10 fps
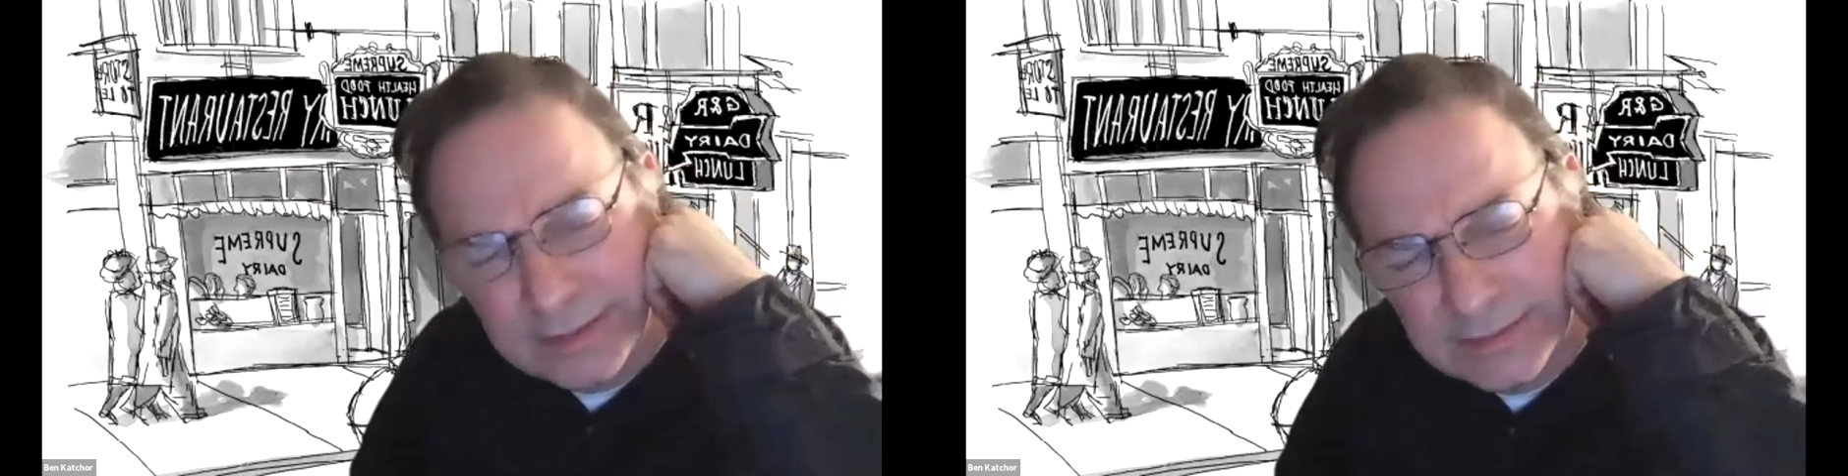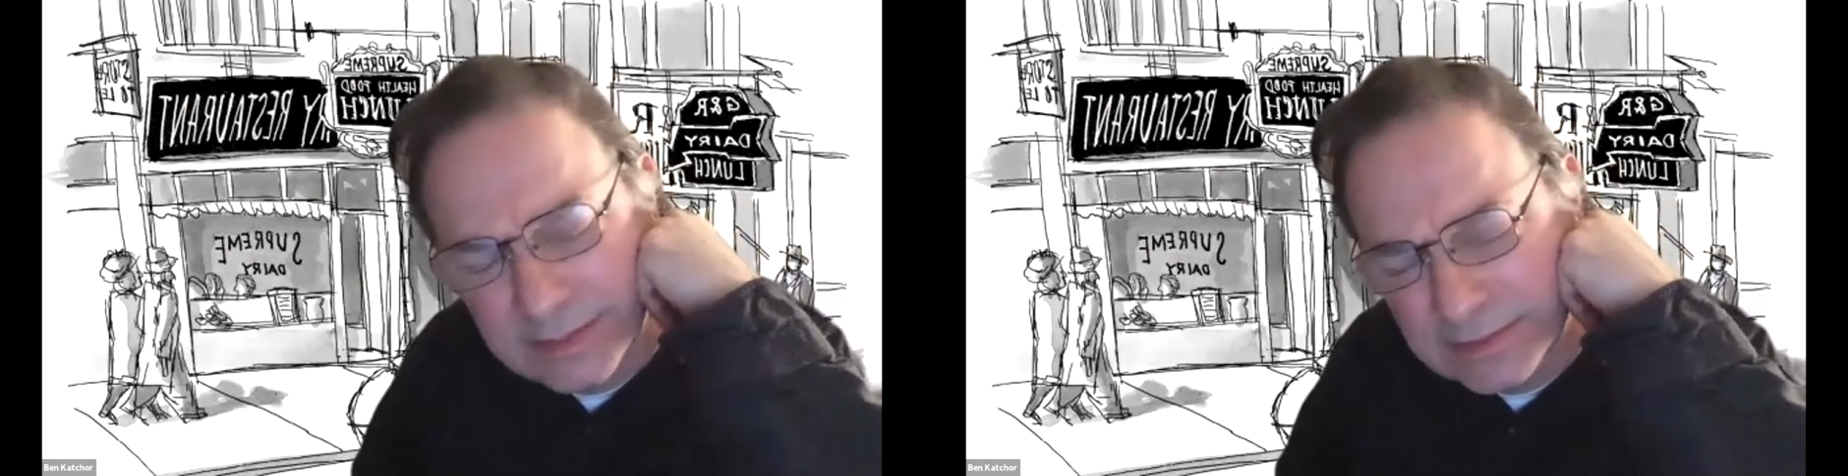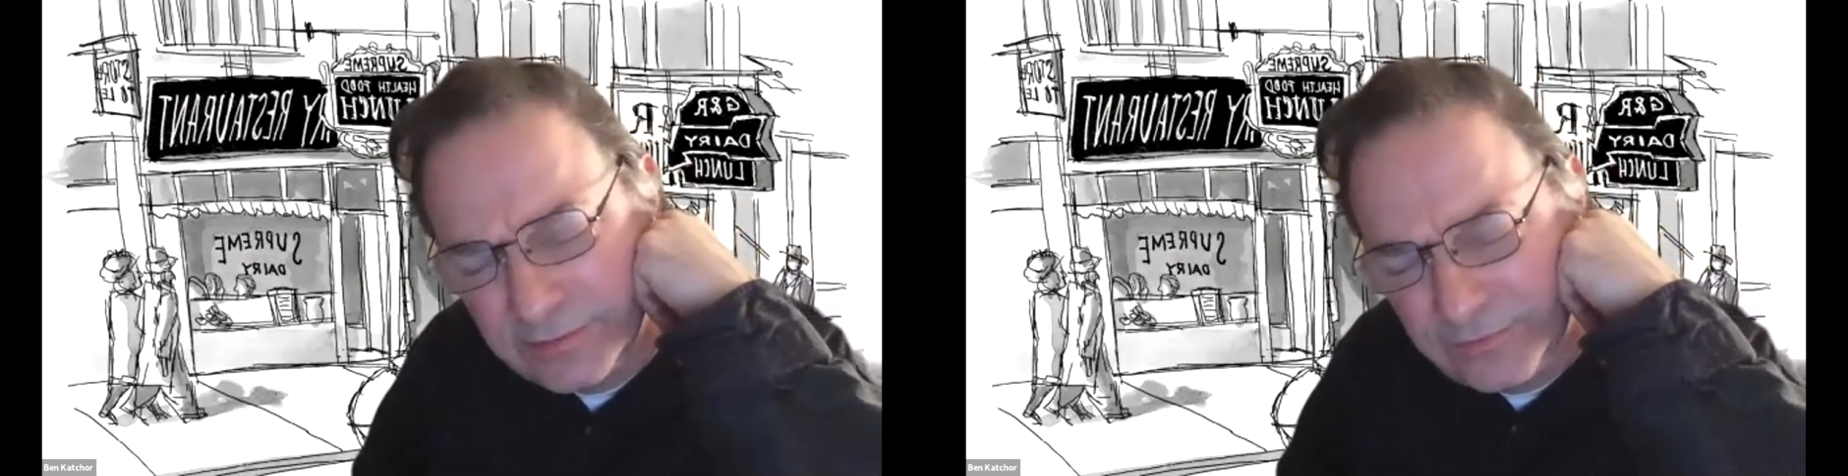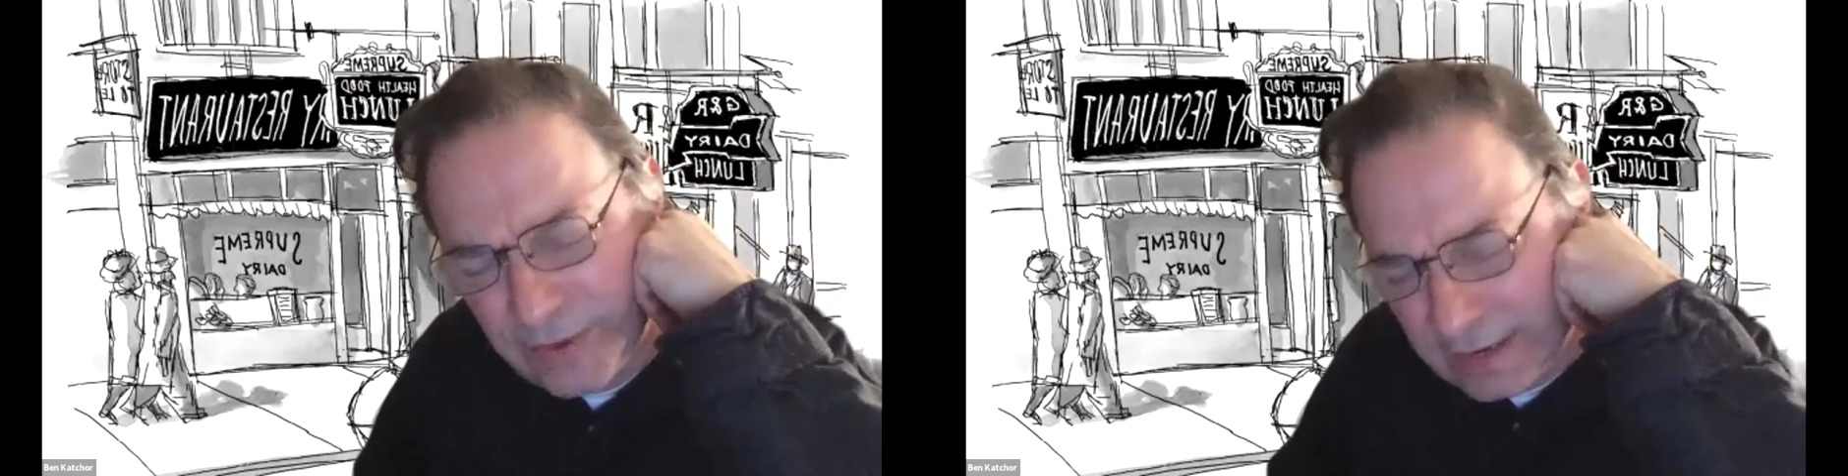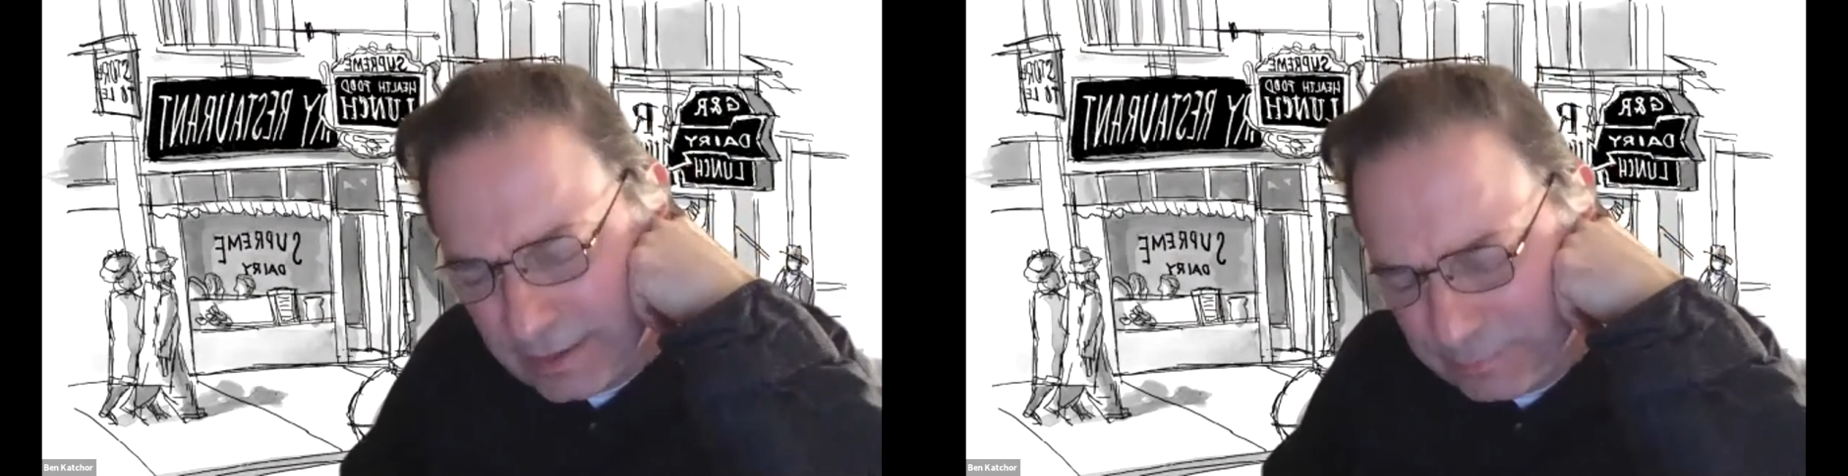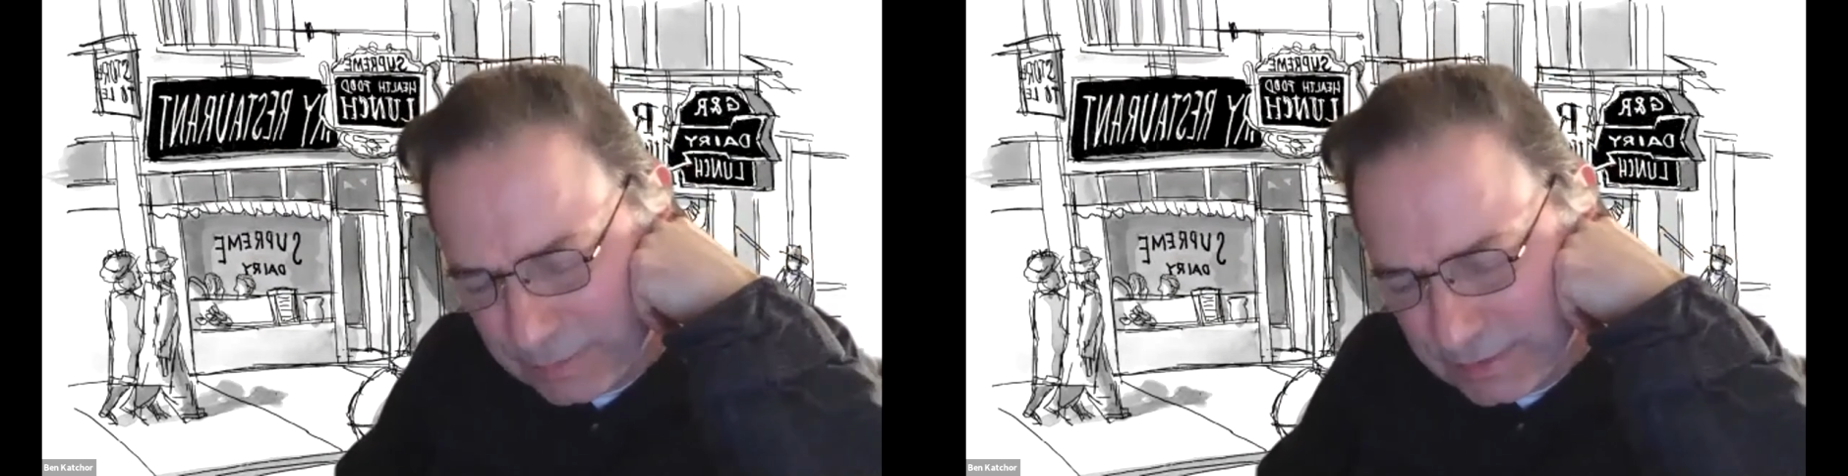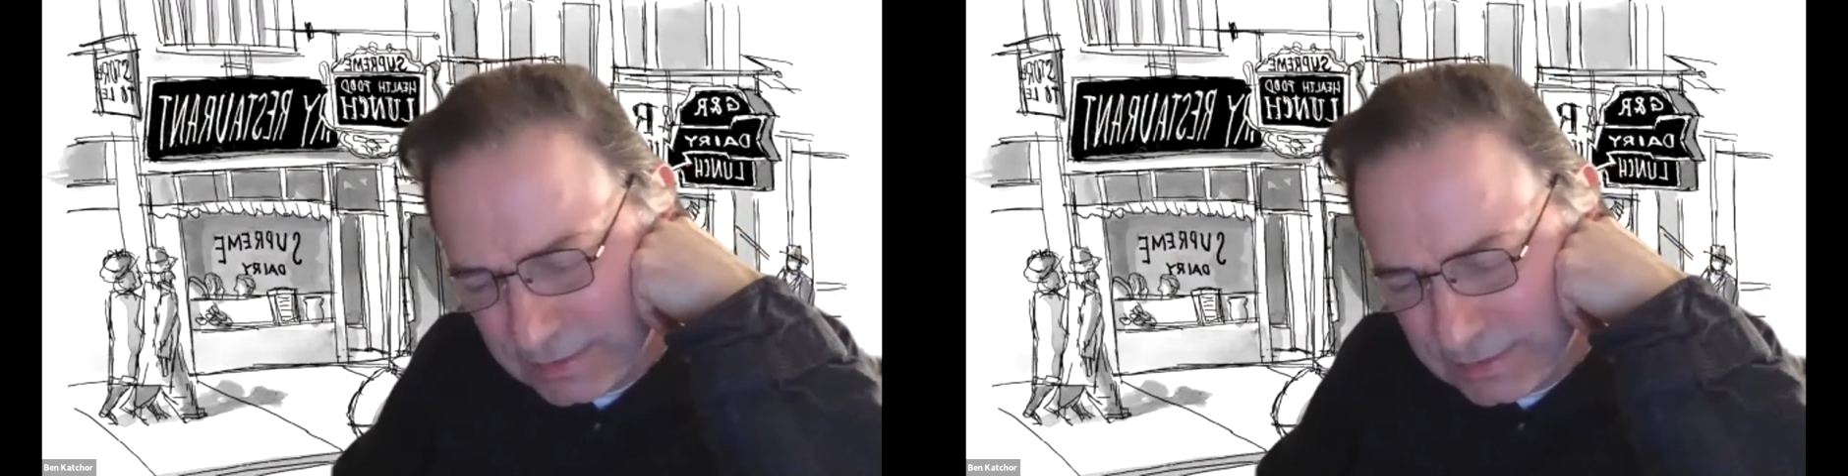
that developed